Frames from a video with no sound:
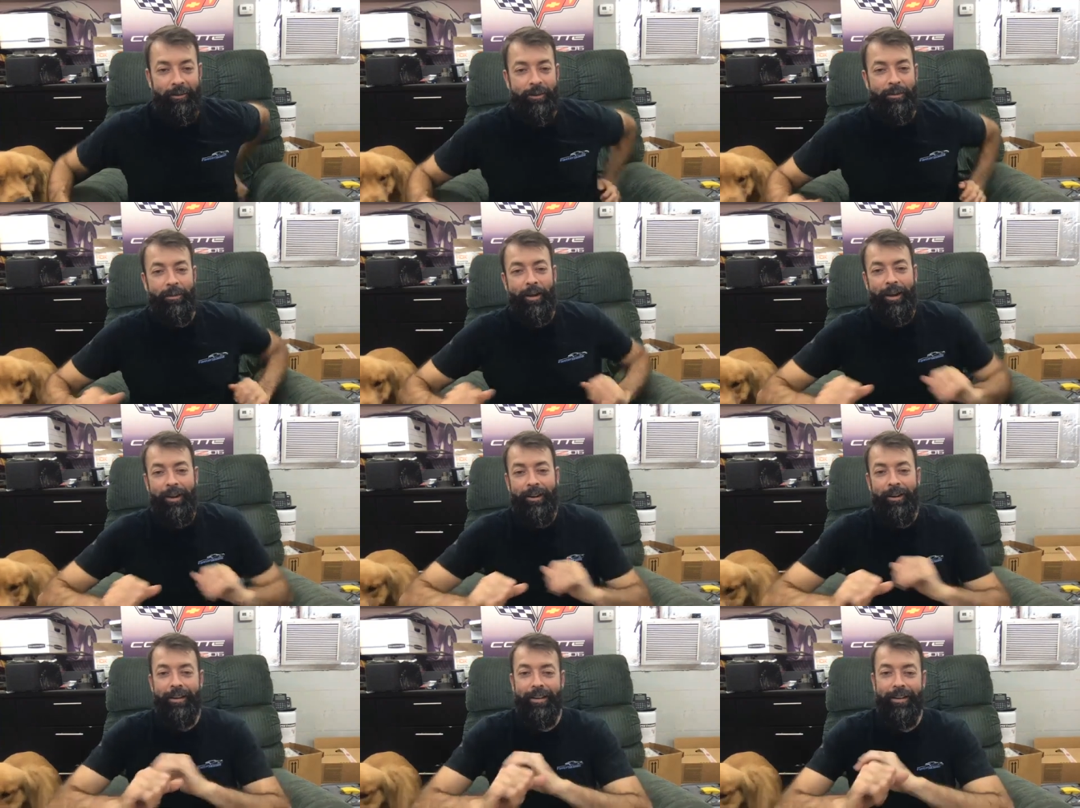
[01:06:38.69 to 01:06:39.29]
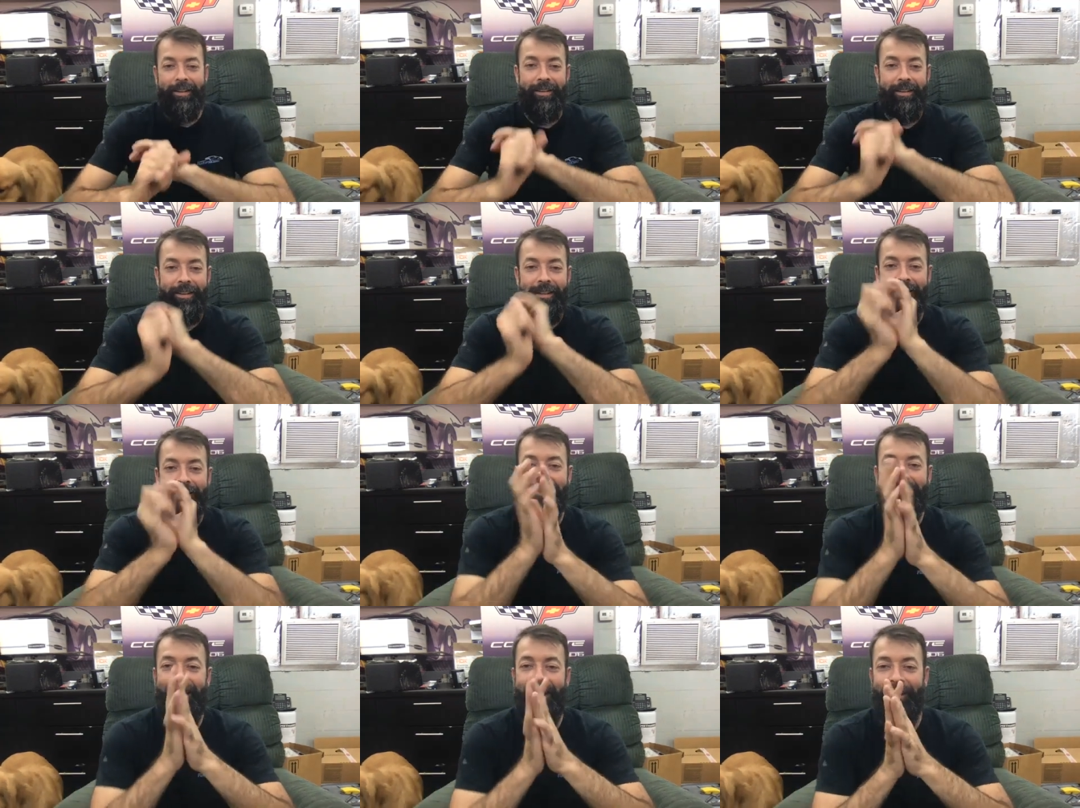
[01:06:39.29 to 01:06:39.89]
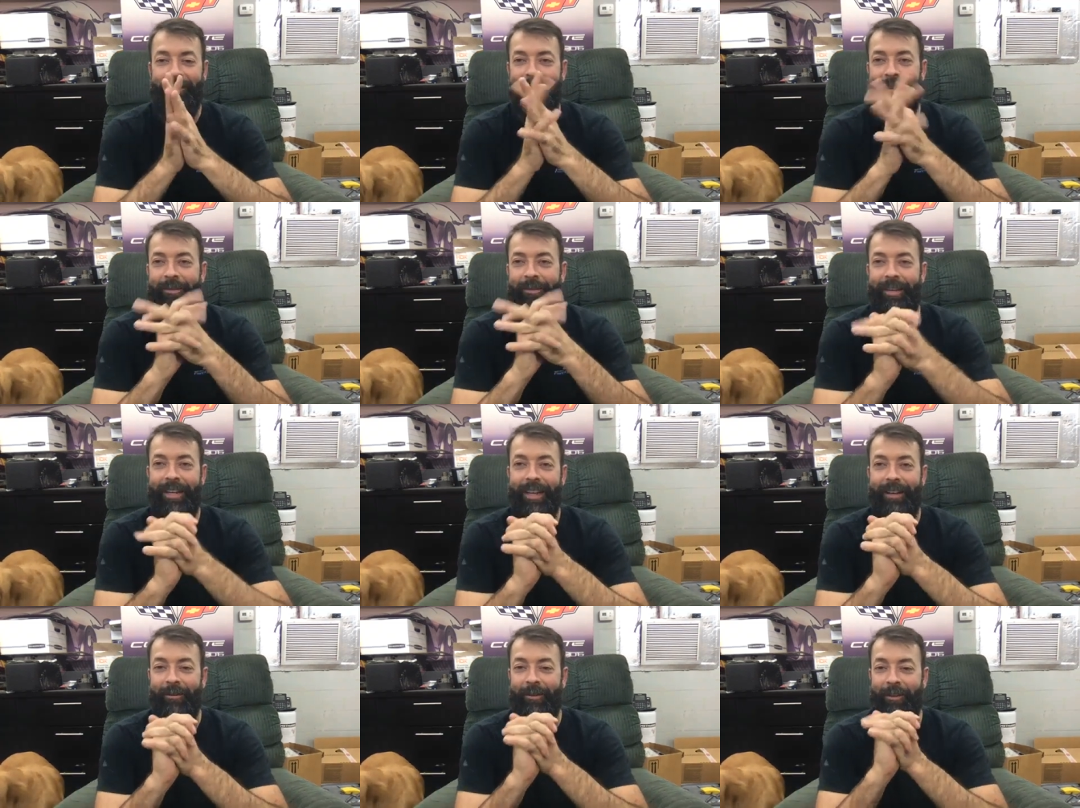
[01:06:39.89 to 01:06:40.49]
better to set up to
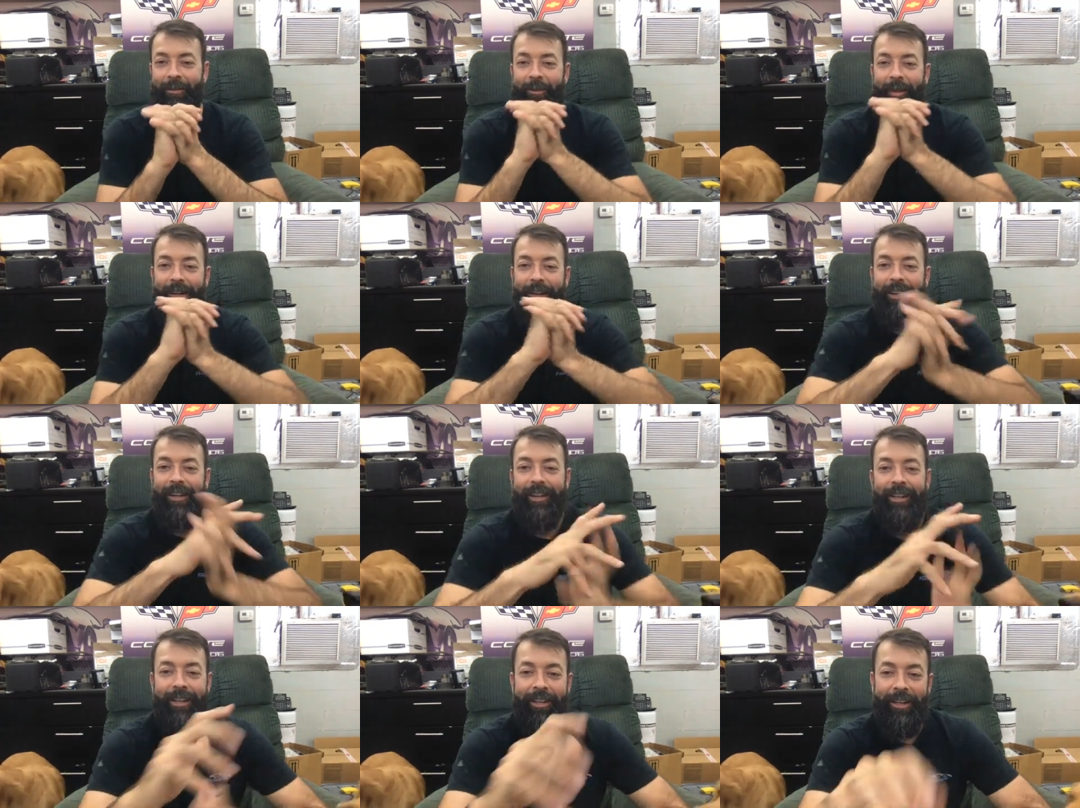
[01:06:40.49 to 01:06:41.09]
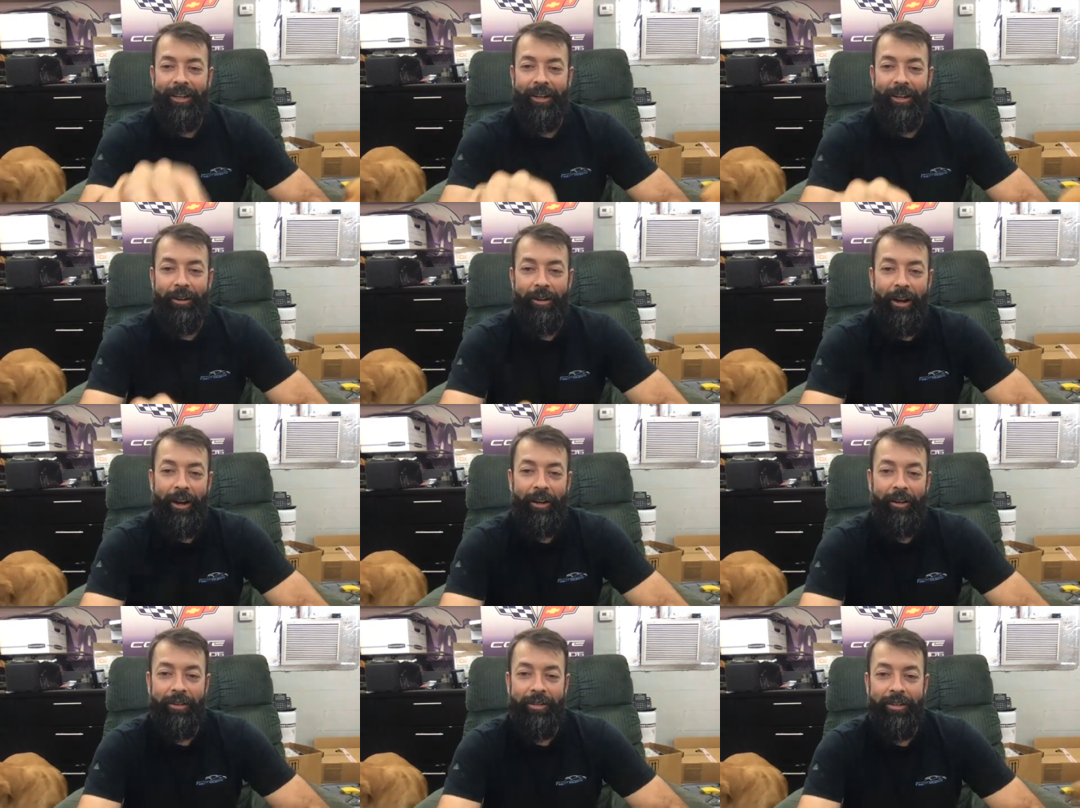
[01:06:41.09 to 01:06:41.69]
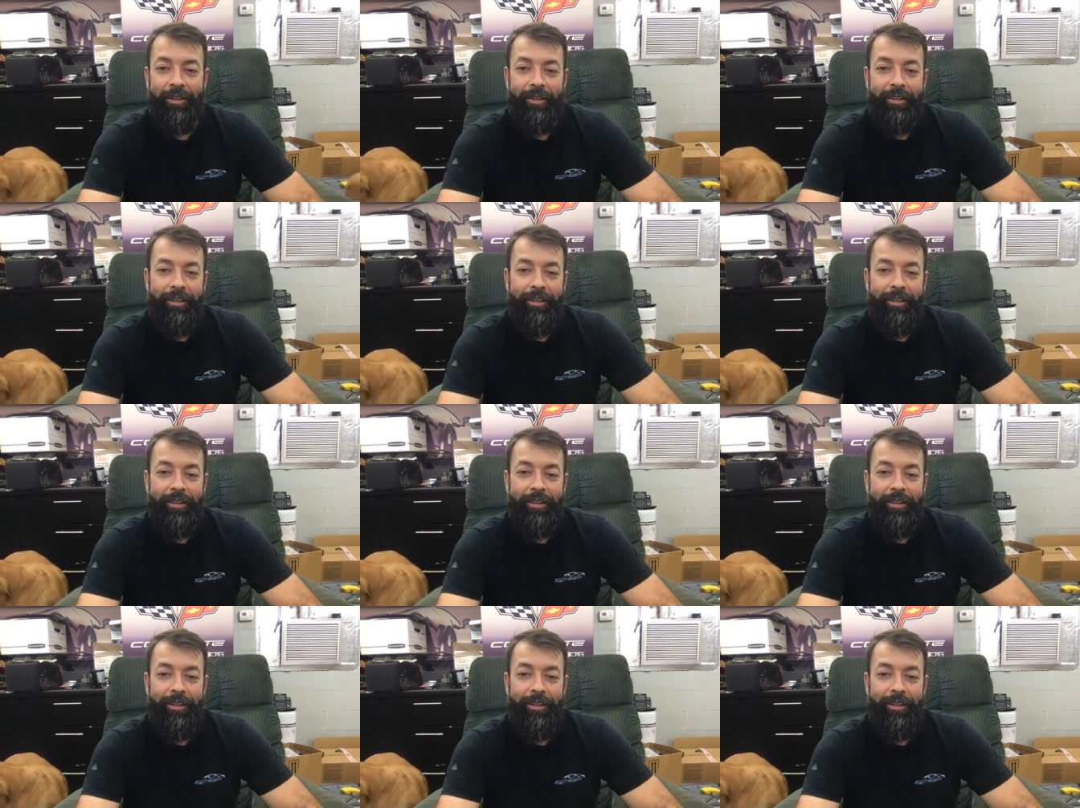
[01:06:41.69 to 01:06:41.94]
begin with, but who knows?